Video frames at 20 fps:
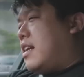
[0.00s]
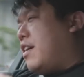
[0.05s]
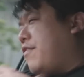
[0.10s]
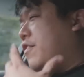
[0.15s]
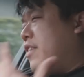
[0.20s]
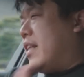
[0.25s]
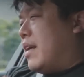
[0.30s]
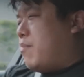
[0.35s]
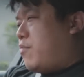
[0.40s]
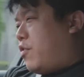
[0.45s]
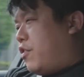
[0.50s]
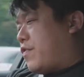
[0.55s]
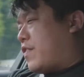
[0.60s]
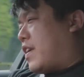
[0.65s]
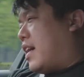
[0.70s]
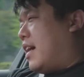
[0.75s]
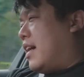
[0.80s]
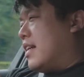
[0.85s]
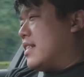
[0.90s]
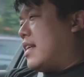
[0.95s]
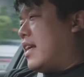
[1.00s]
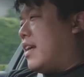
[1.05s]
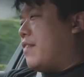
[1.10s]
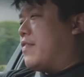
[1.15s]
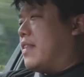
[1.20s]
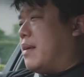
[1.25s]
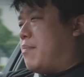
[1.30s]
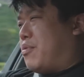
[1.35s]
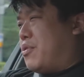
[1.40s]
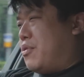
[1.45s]
Now, I feel like both cars
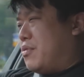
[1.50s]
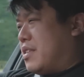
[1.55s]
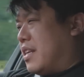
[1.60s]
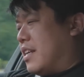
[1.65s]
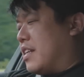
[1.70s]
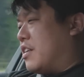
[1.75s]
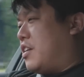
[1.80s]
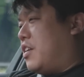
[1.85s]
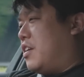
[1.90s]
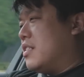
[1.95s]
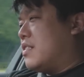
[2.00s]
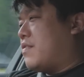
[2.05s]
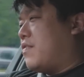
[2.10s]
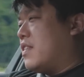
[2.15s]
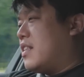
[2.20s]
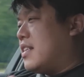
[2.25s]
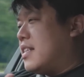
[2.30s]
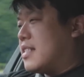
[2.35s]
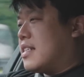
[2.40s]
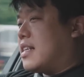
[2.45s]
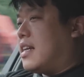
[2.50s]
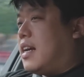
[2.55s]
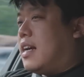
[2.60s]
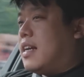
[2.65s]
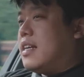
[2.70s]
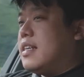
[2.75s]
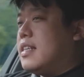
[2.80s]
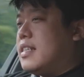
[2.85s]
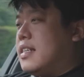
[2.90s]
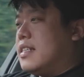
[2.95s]
have their pros and cons. For this car, it